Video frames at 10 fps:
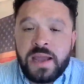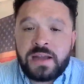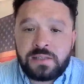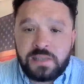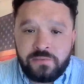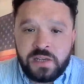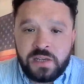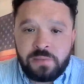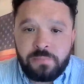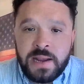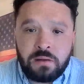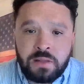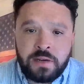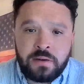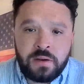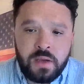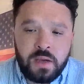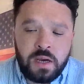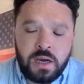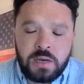activity back out there
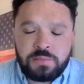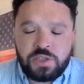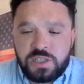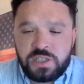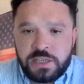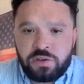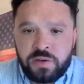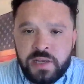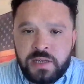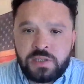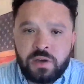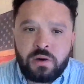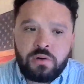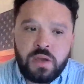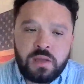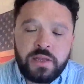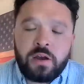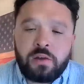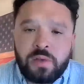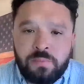just yesterday. So they
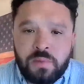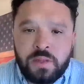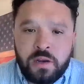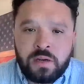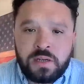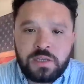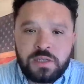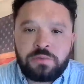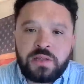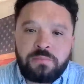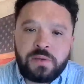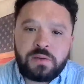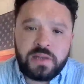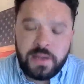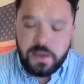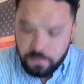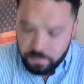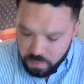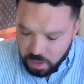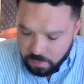are continuing to build it
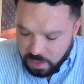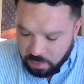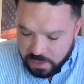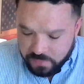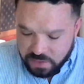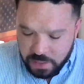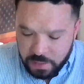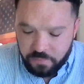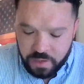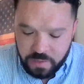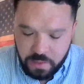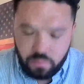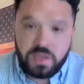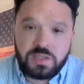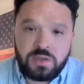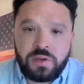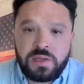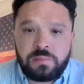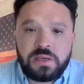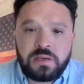out. I don't have a time frame on when it's
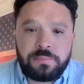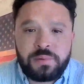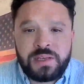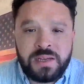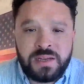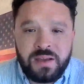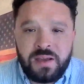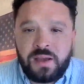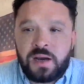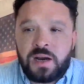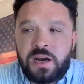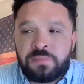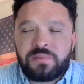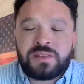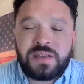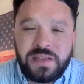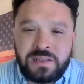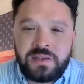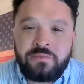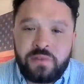going to be completed.
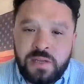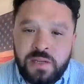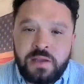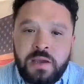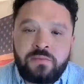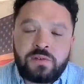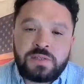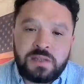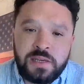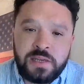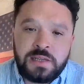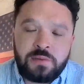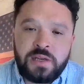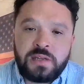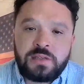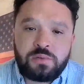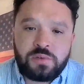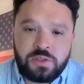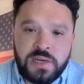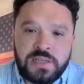Likely, if we didn't have those delays that we need
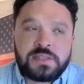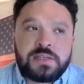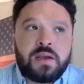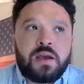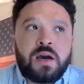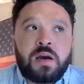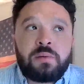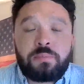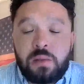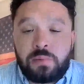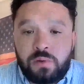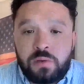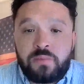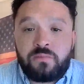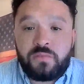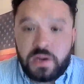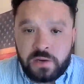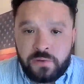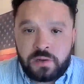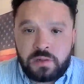to address, it probably would have been
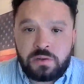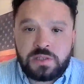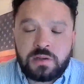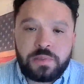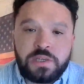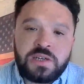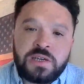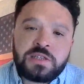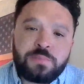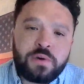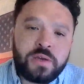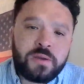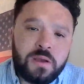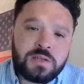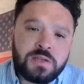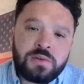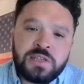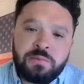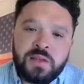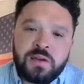very, very close to completion at this point. So I would
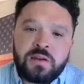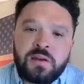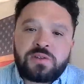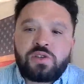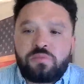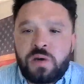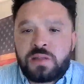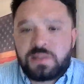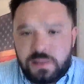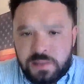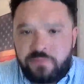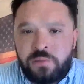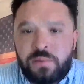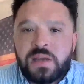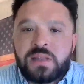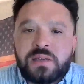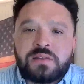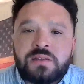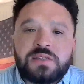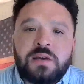say within another 2 months, definitely by the
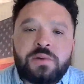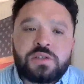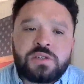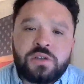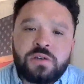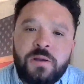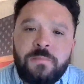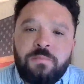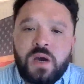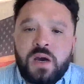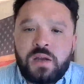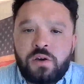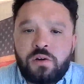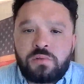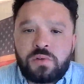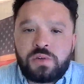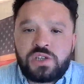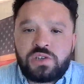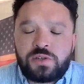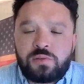end of the summer, should no
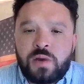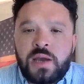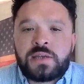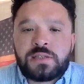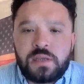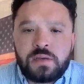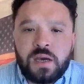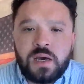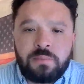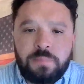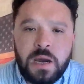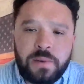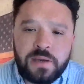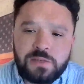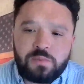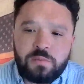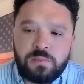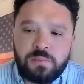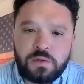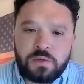issues arise, Popeyes will
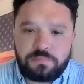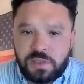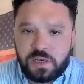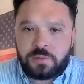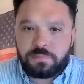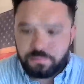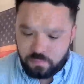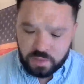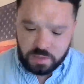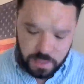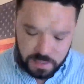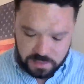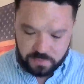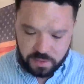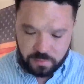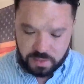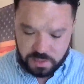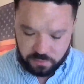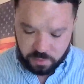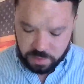be built. So really positive there. But
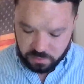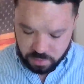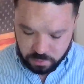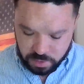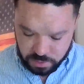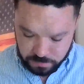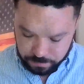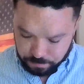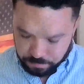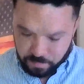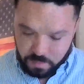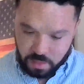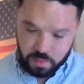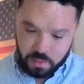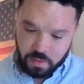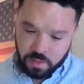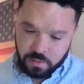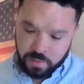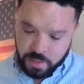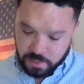thank you very much for the question.
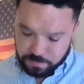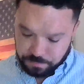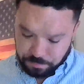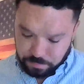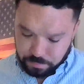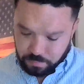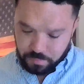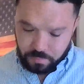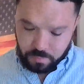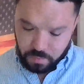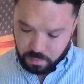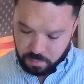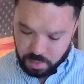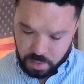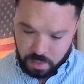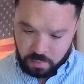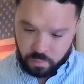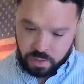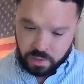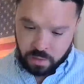All right.
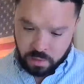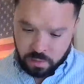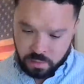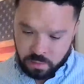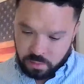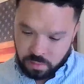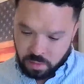And we are